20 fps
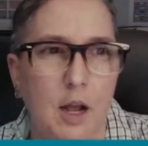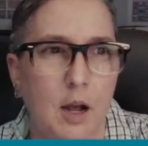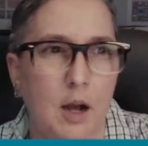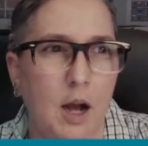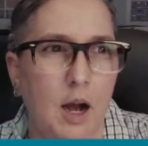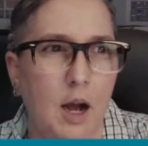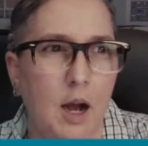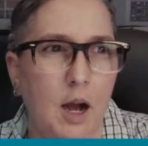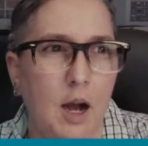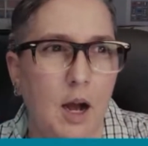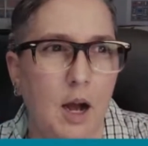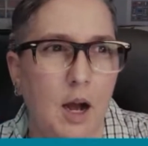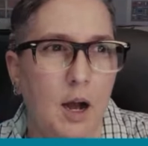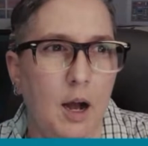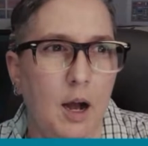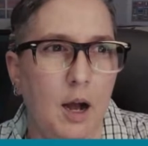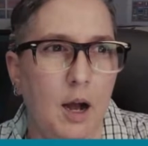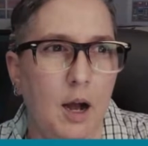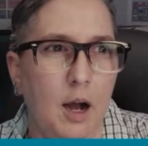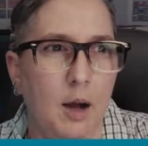my
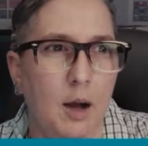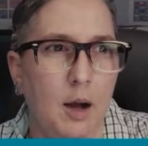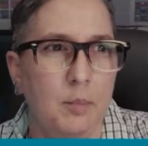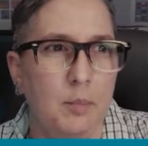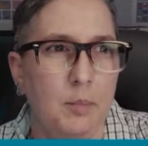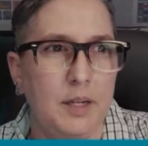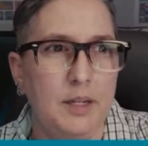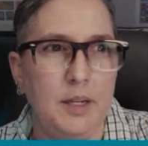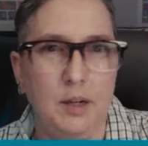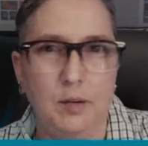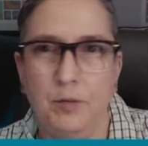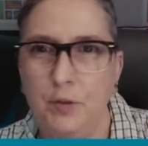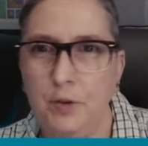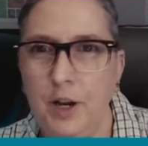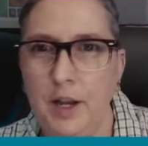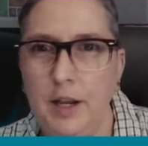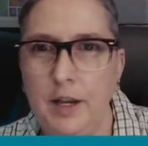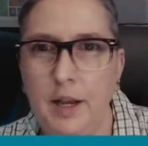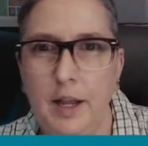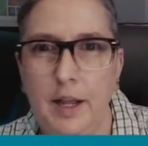den friend and
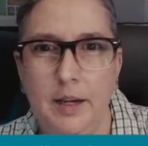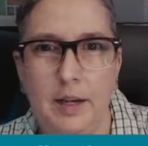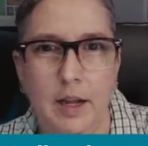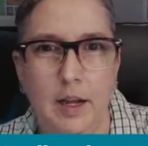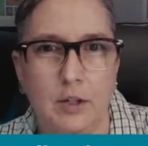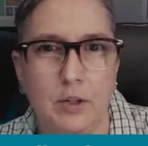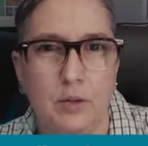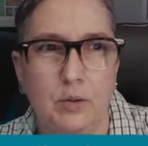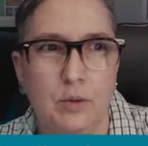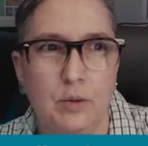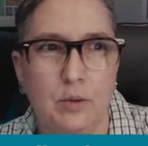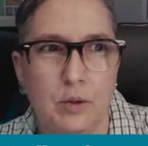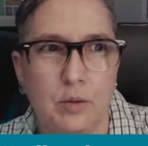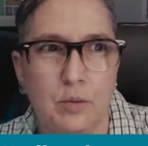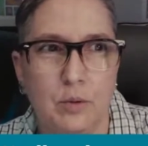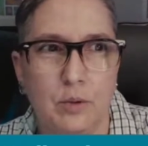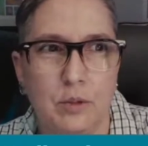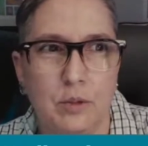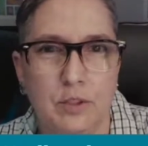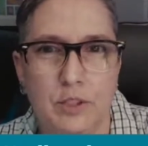Google
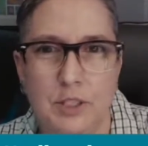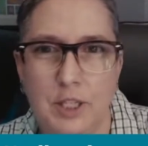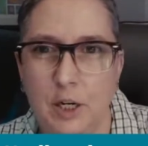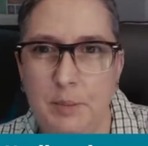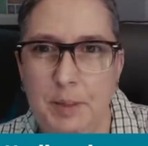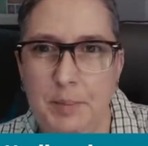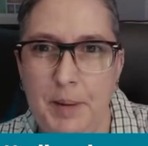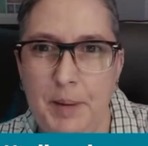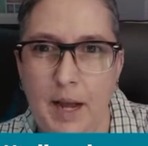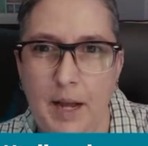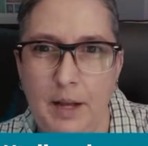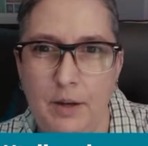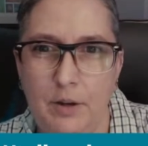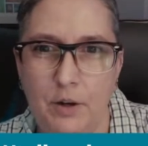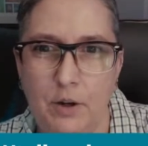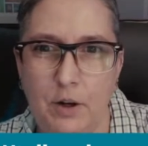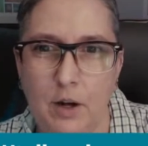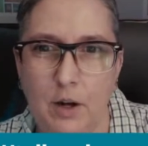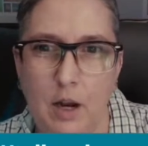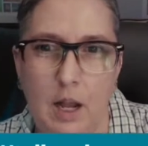guru, Jeremy
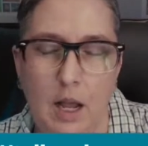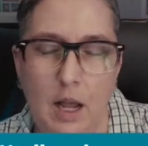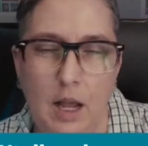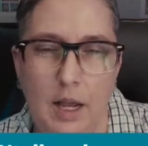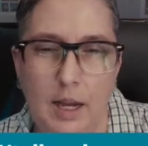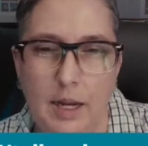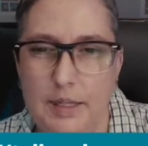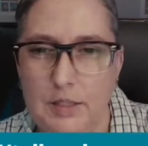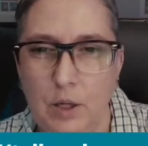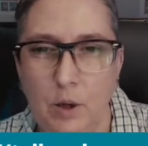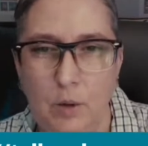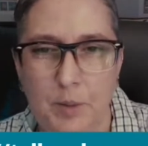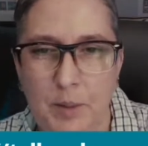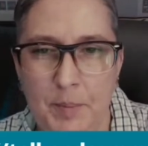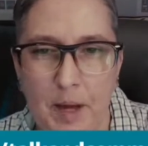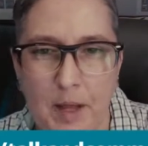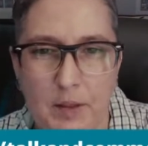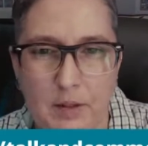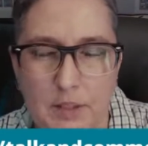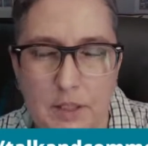Badner. He told me
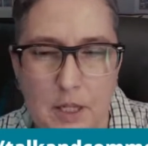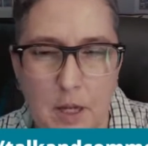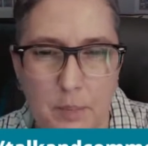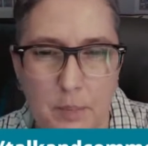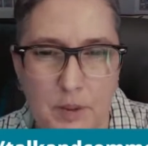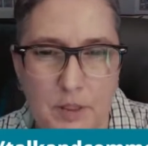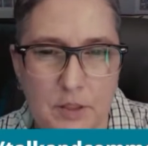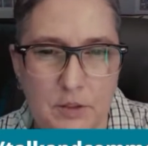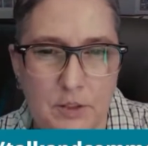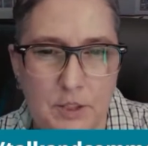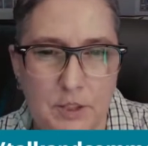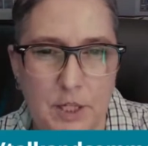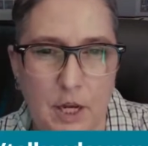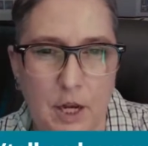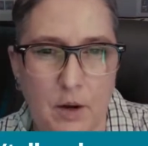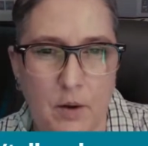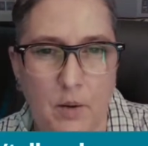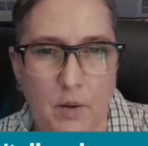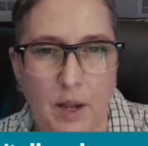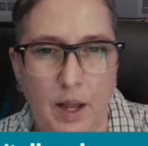about this a couple of years
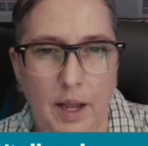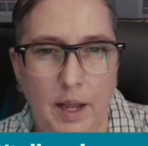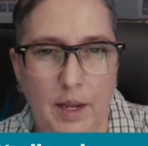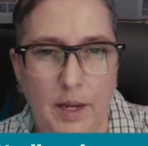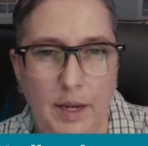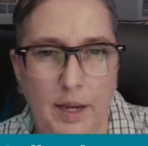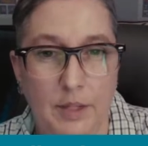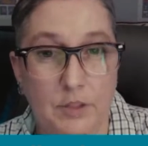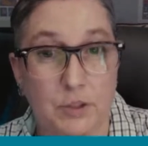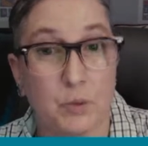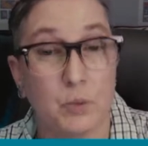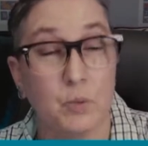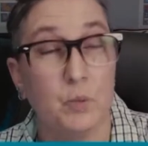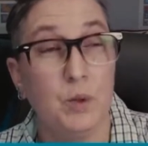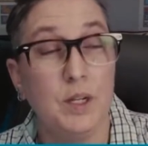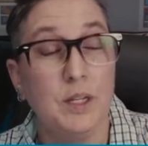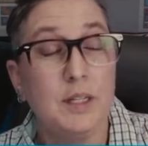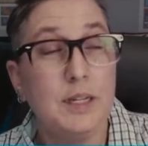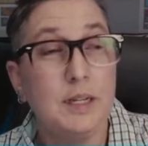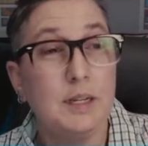ago, and it's
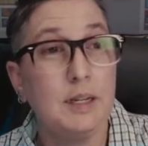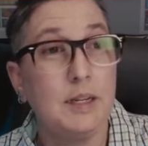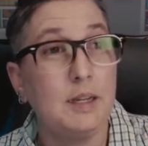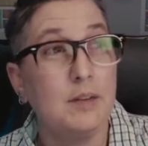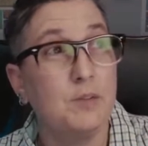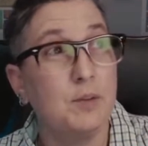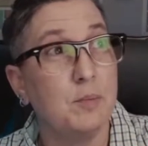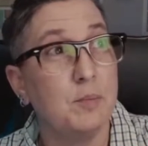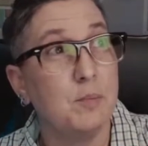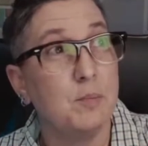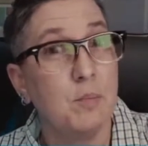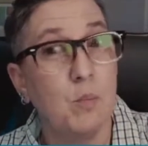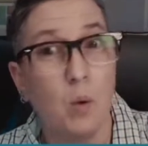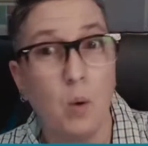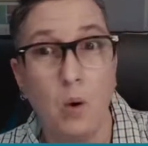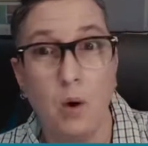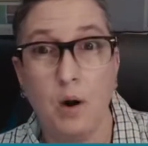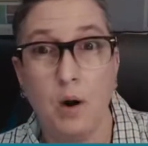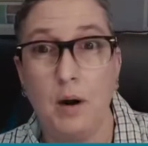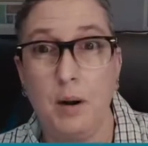really even
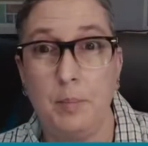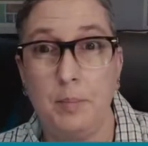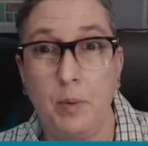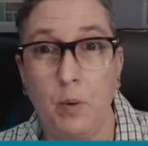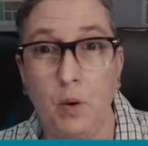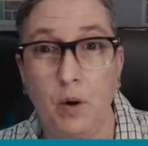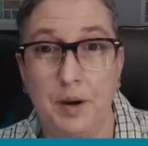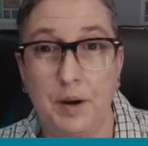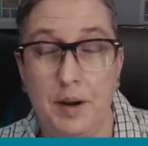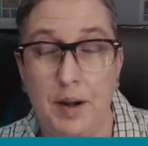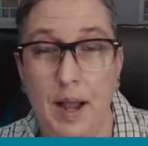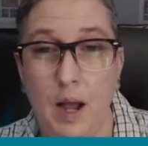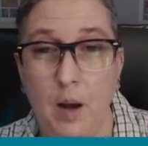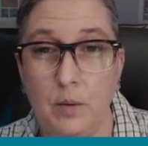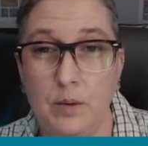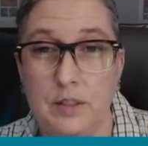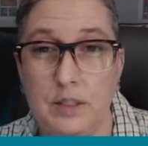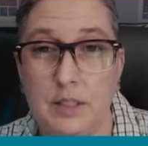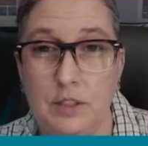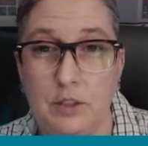more important now
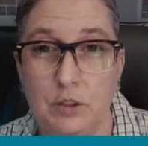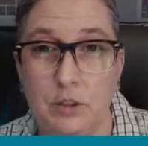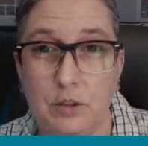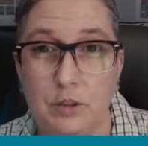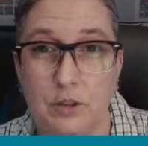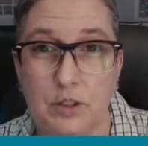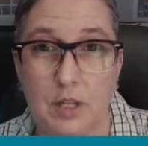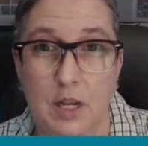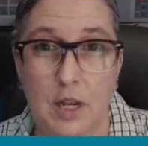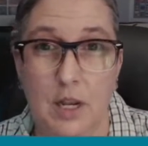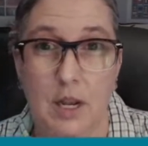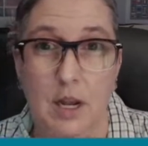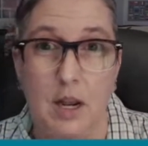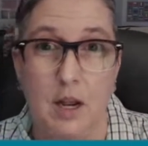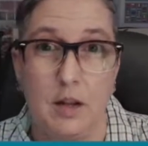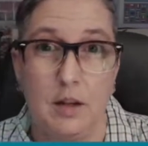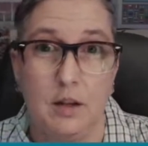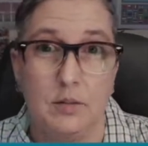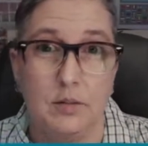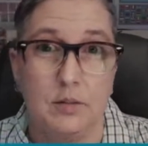with teachers
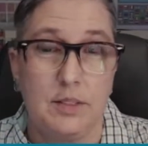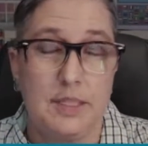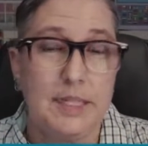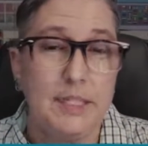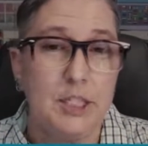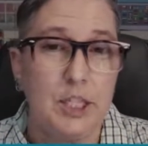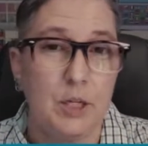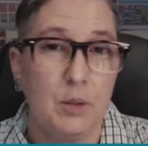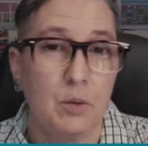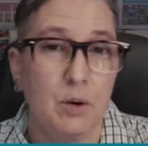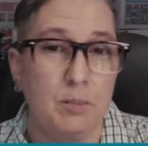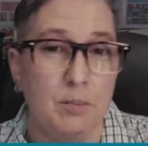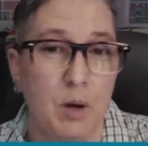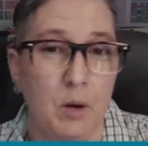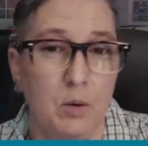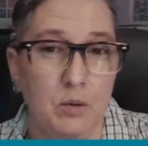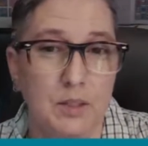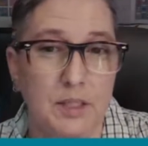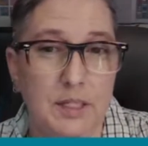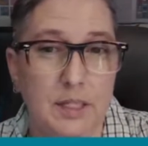teaching
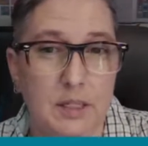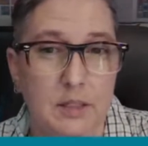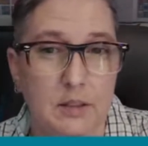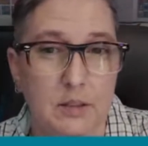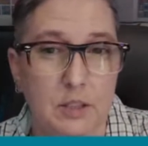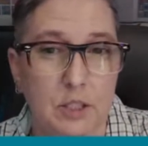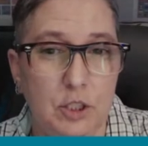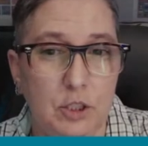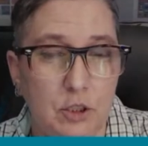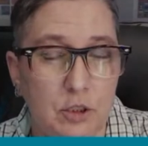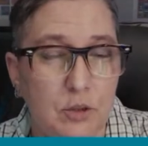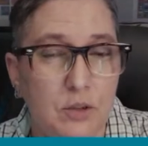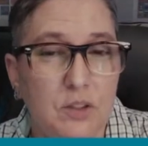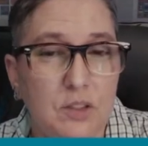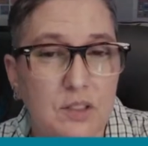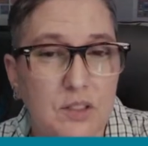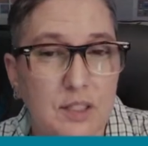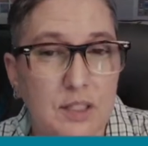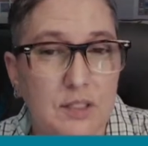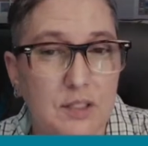remotely to use
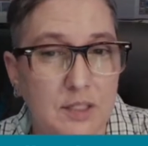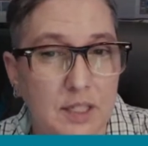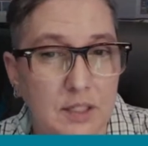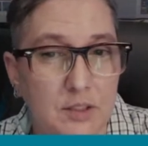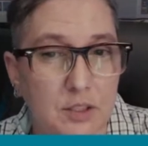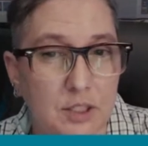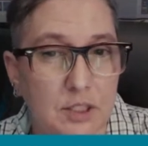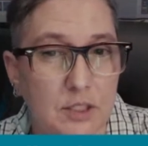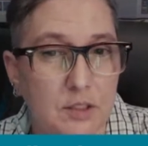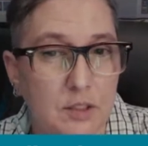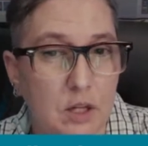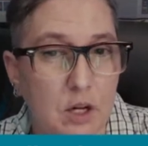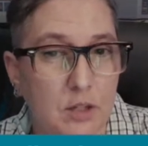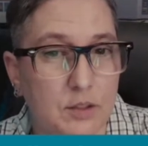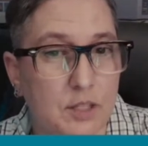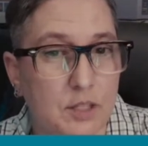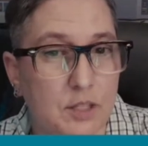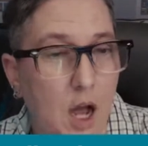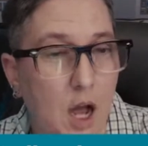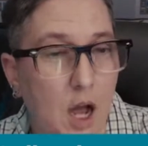this extension. It's called
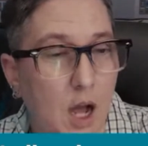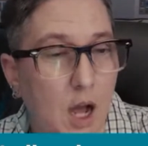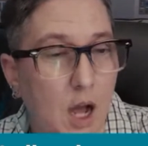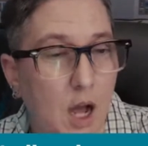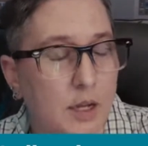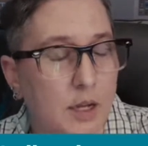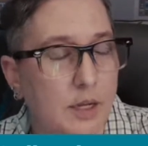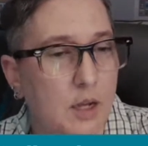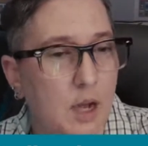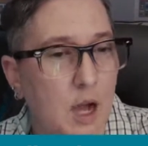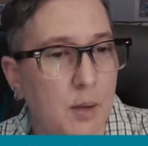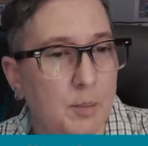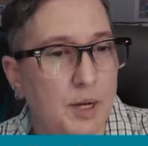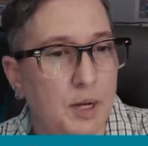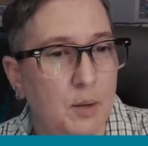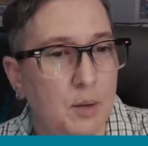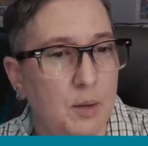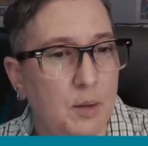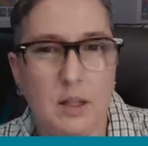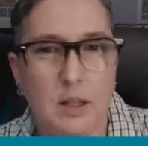Talk and Comment. And what
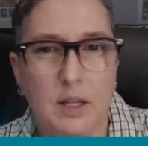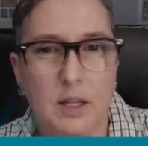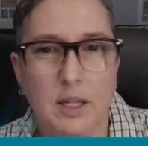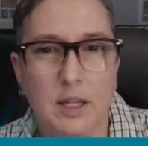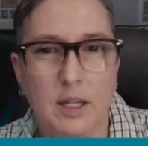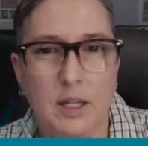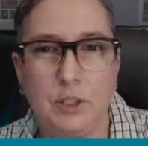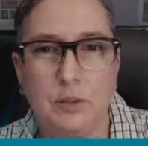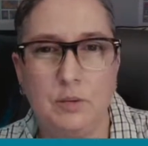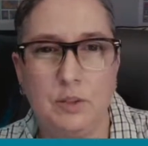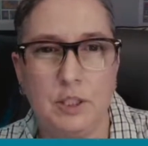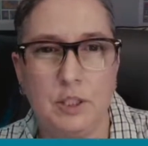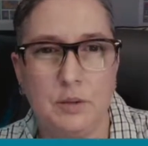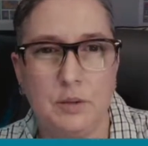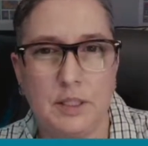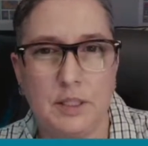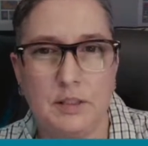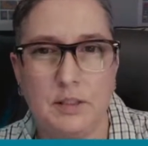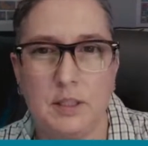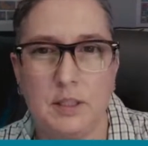it lets you do is